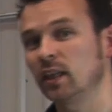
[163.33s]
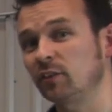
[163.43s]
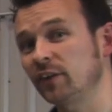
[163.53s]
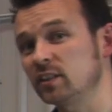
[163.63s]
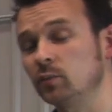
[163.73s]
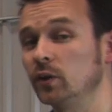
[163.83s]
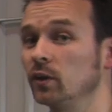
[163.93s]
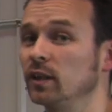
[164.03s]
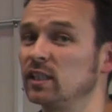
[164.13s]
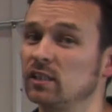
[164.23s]
The reason we
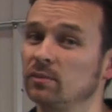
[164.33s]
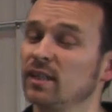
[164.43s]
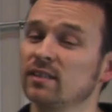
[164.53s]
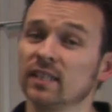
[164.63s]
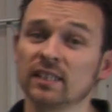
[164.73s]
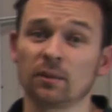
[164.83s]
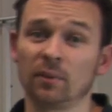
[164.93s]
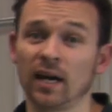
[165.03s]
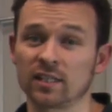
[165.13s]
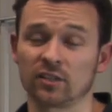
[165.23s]
do this is because these are the
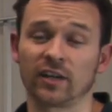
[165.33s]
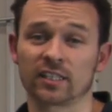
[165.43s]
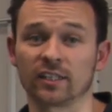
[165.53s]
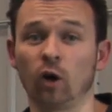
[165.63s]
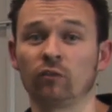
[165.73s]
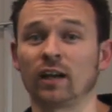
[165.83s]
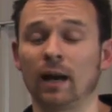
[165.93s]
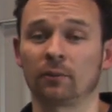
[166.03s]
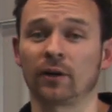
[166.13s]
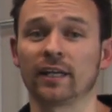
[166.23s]
parts that are actually often
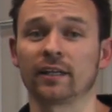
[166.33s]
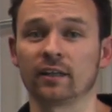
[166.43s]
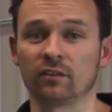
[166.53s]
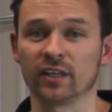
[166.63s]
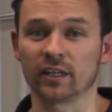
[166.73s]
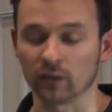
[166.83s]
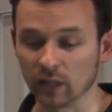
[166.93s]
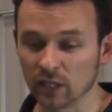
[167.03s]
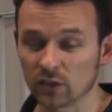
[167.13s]
upgraded in the vehicle.